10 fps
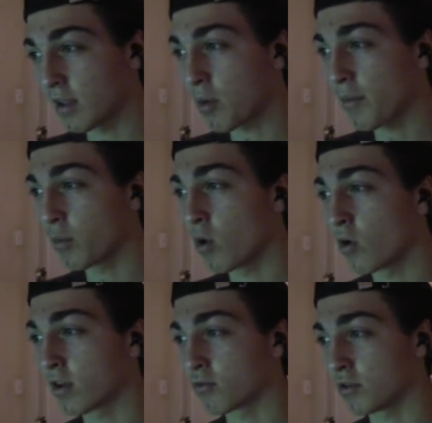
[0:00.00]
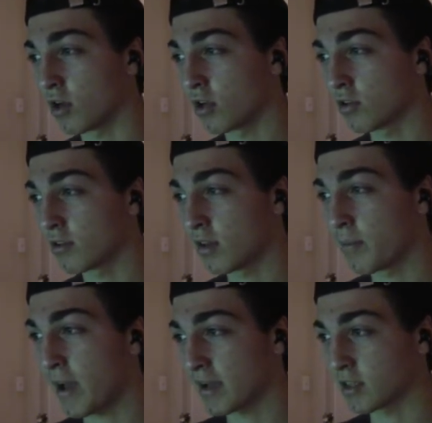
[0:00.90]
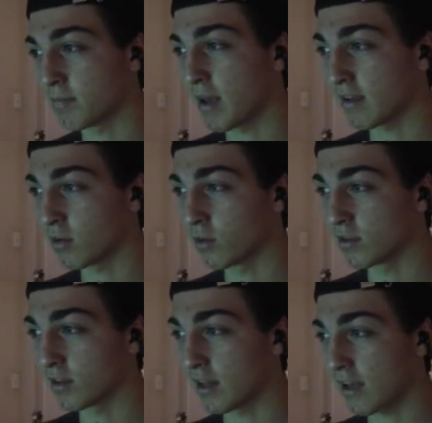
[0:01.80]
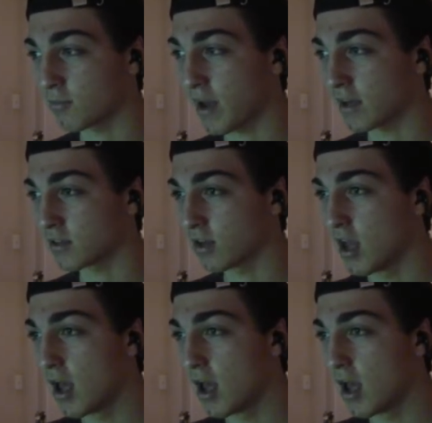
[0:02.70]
They probably won't because Ronaldo's in the batch and Messi was in last batch,